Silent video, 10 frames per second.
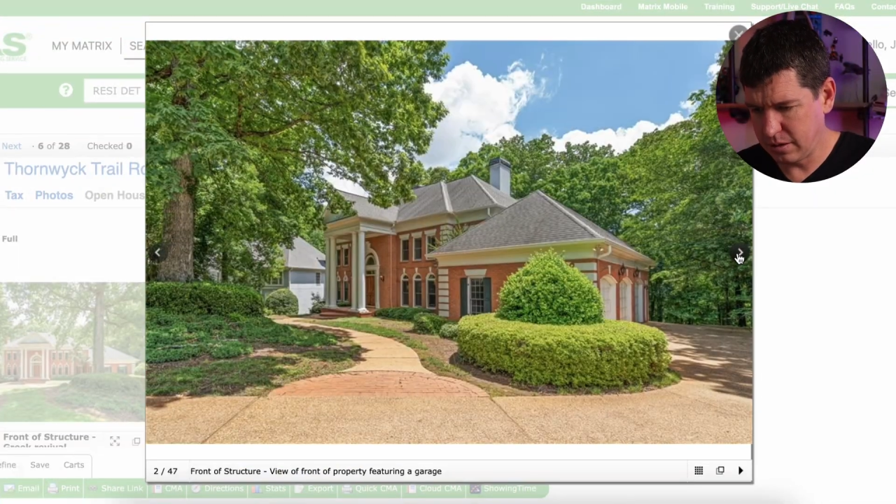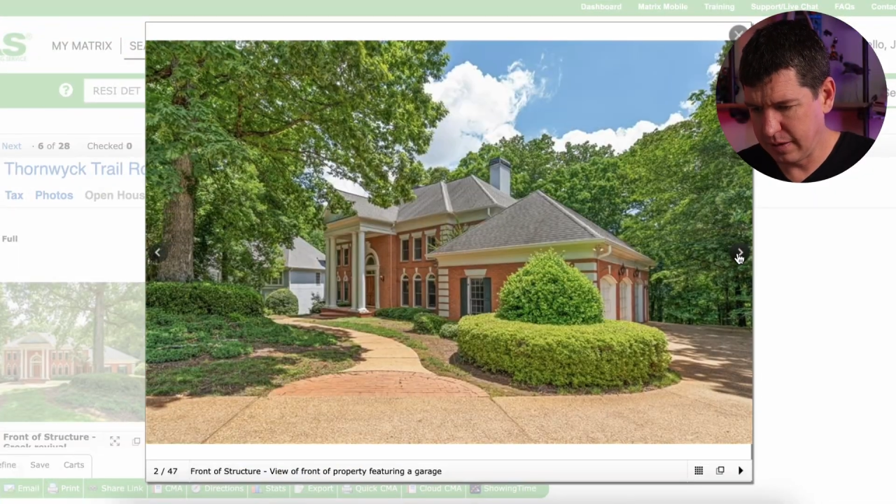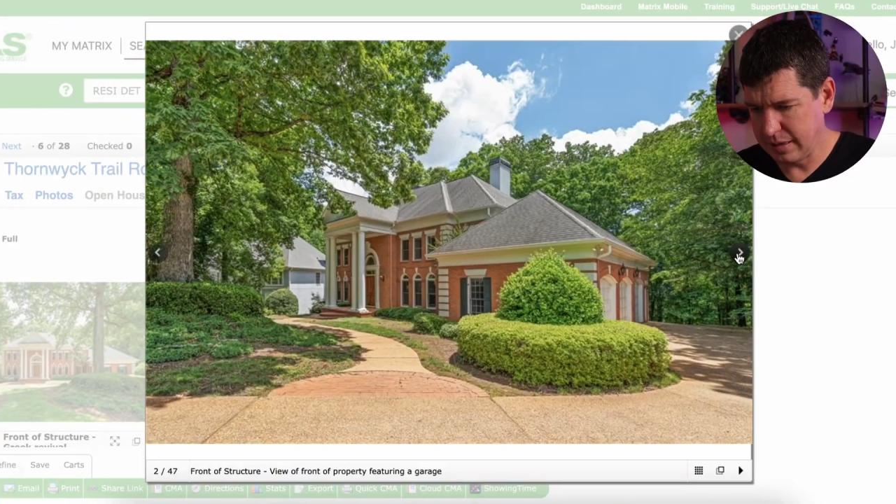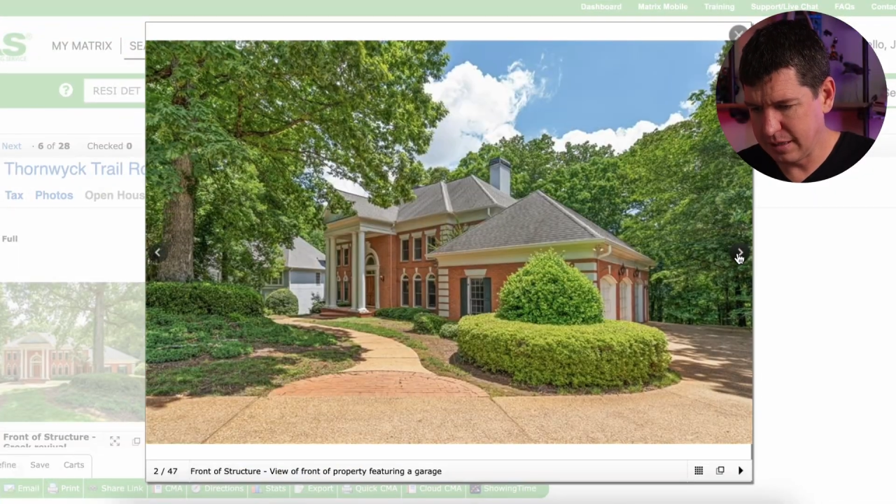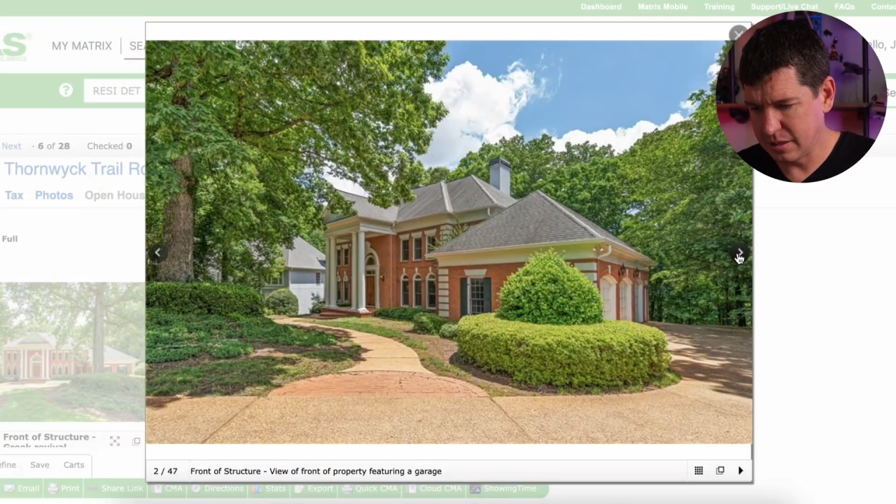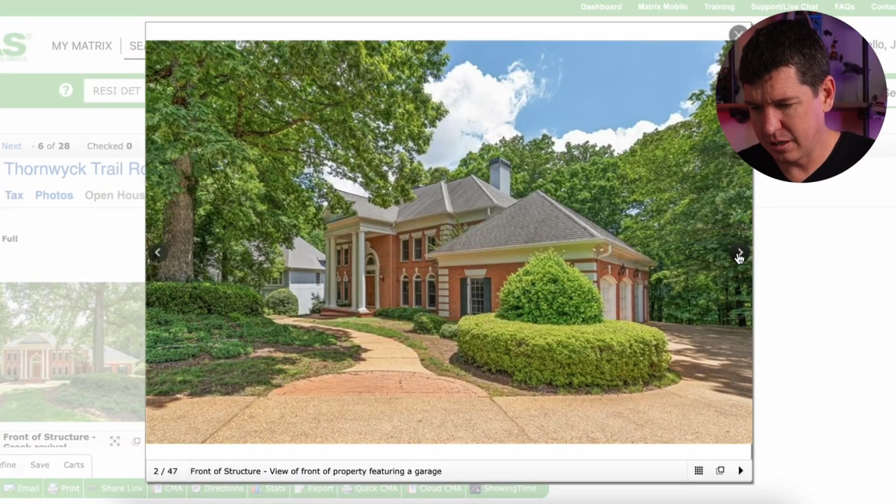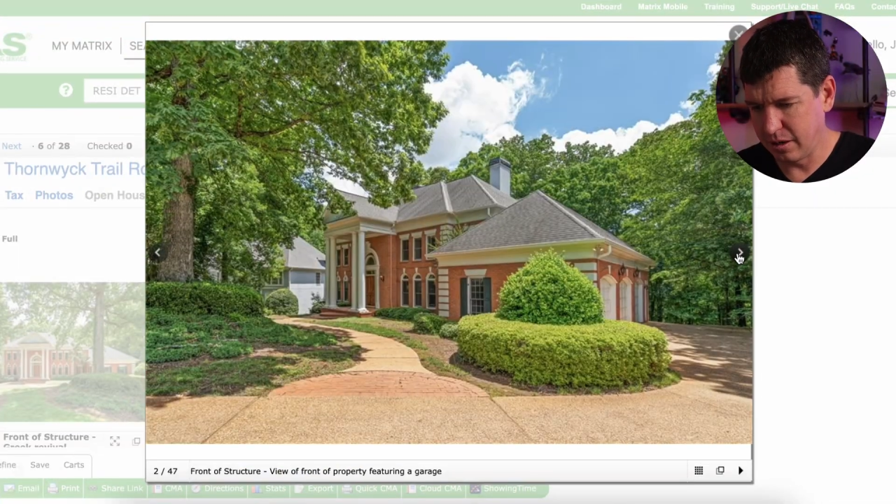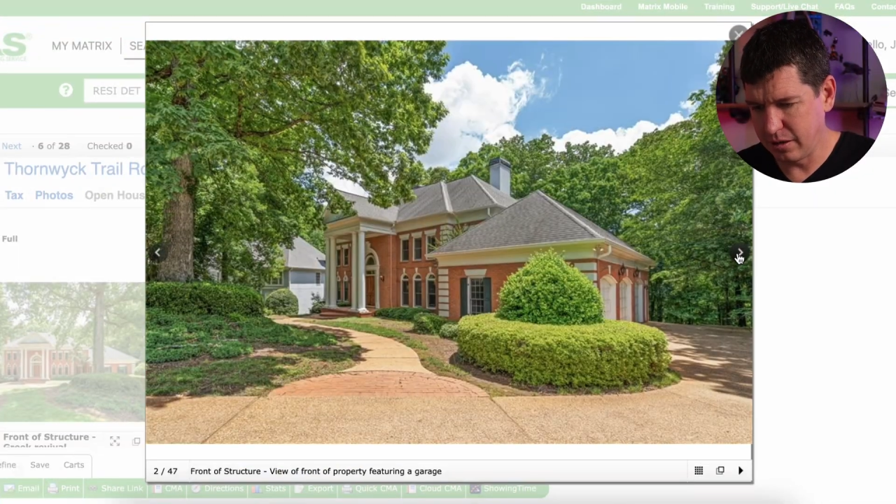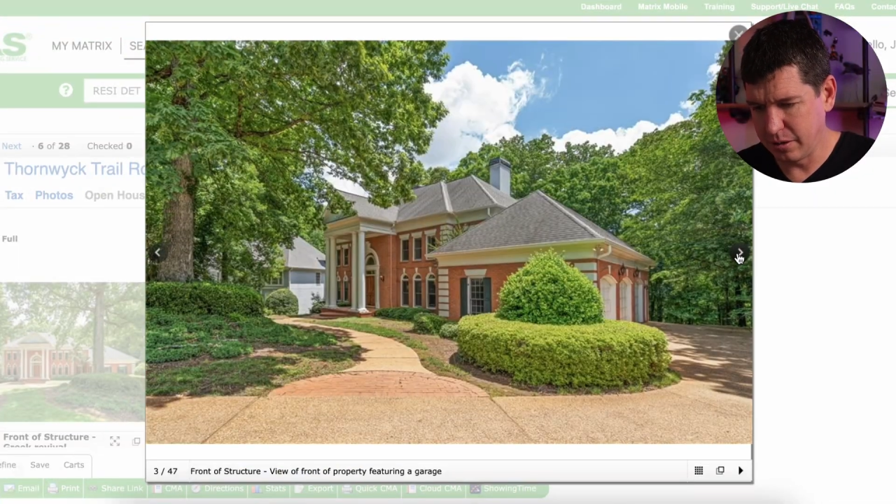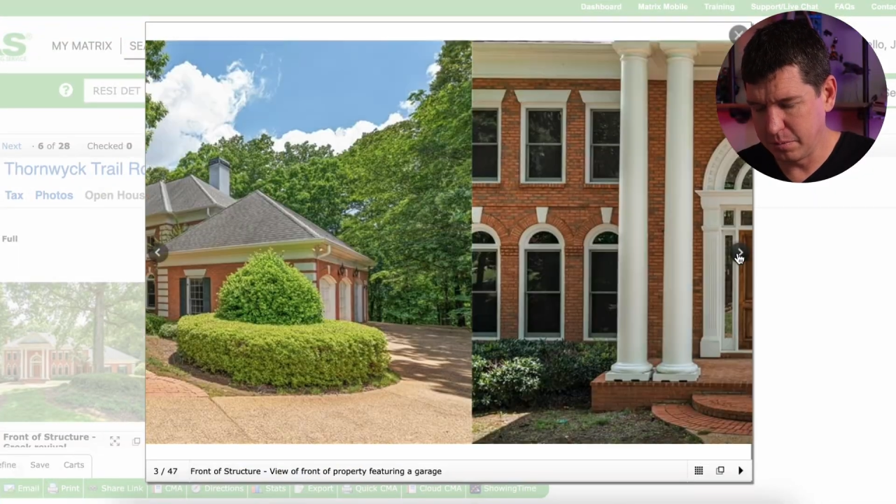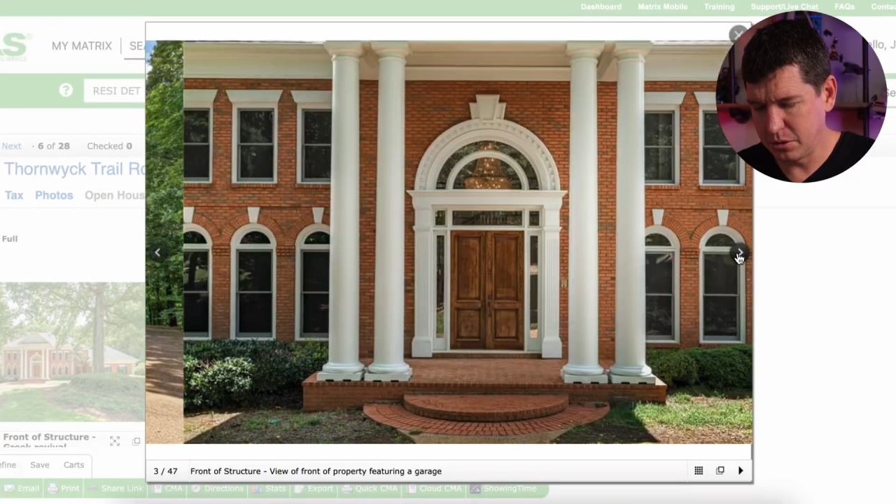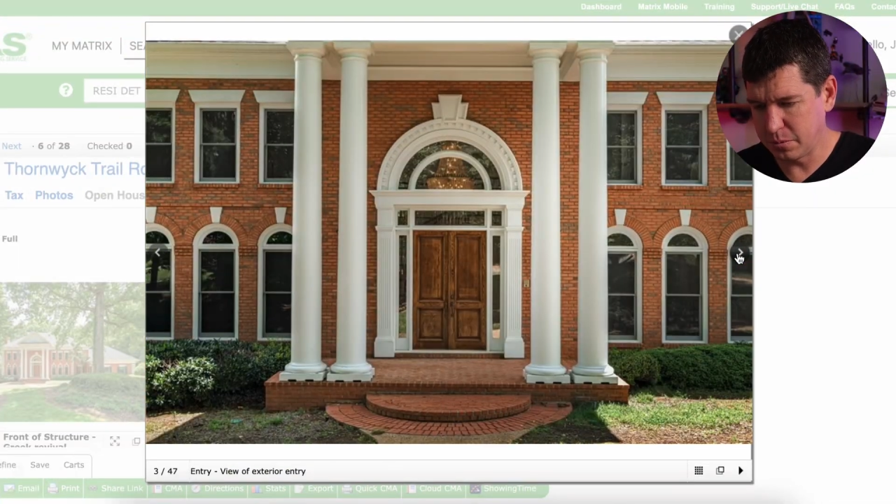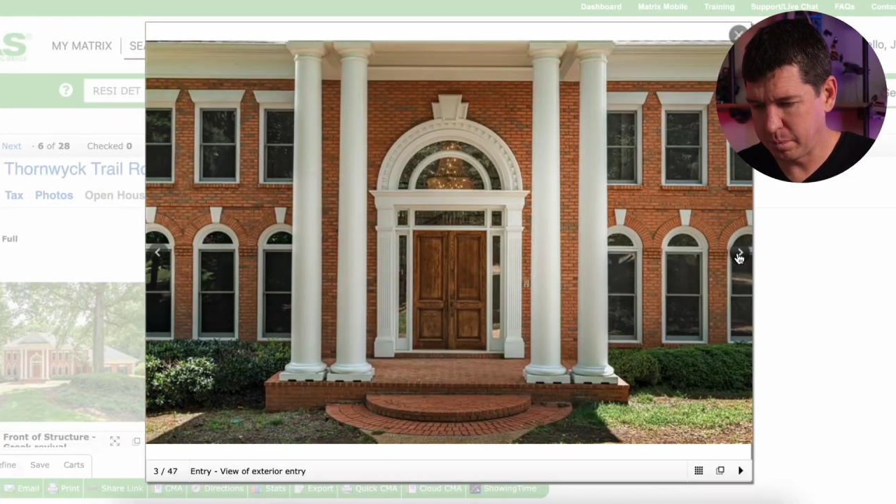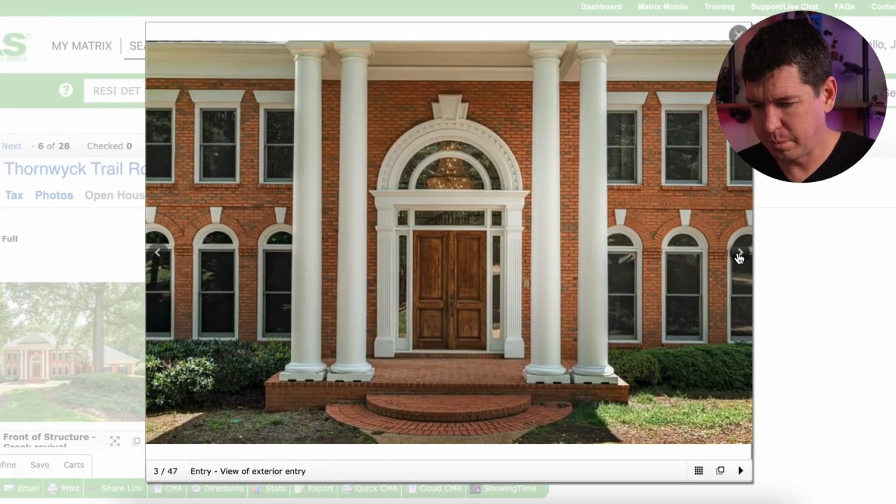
I like these columns.